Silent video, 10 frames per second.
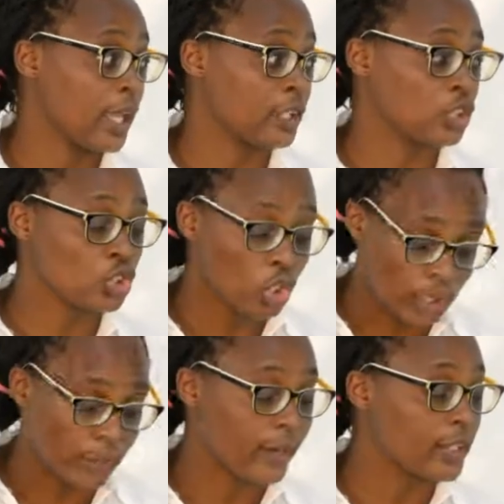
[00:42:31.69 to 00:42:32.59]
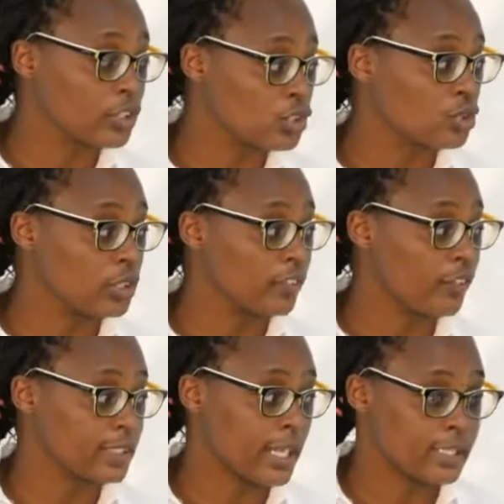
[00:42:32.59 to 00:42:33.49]
and tolerance to
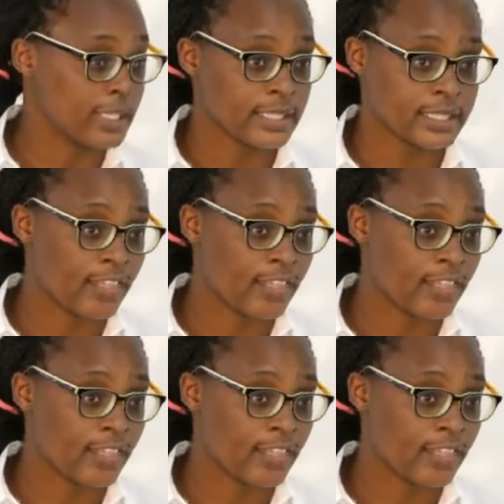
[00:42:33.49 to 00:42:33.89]
different ideas.